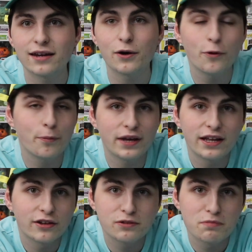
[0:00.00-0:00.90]
I hope
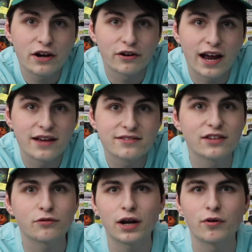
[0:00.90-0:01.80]
it looked better, guys.
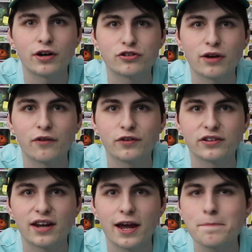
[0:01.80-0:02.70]
That's what I wanted to try out for
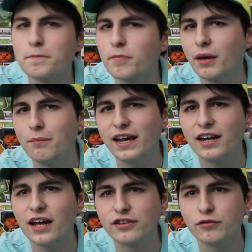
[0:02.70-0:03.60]
today. Make
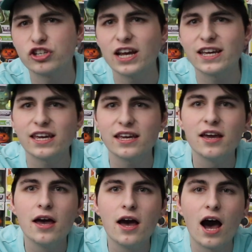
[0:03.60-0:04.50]
it not so
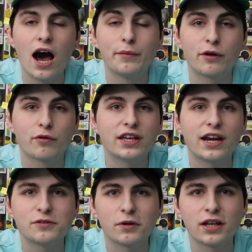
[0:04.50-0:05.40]
shaky. Um, they're really
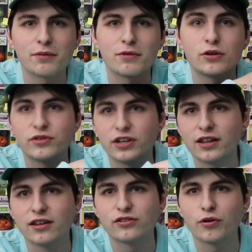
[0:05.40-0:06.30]
nice about letting me use it
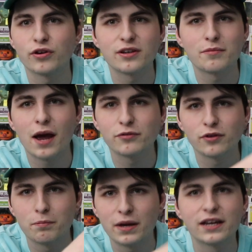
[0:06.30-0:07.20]
in the store, sometimes
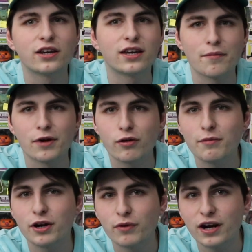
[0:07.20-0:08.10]
with big camera
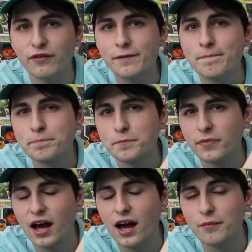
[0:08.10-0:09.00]
equipment or whatever.
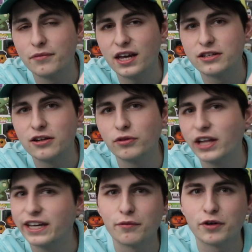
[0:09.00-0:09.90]
Um, they don't
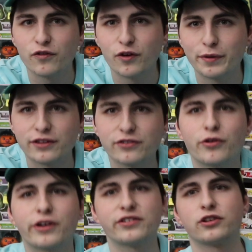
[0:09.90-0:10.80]
like it when you're filming in the
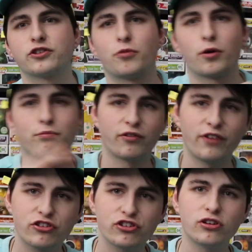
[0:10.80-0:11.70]
store because it looks more
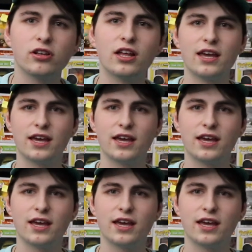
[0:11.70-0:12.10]
professional.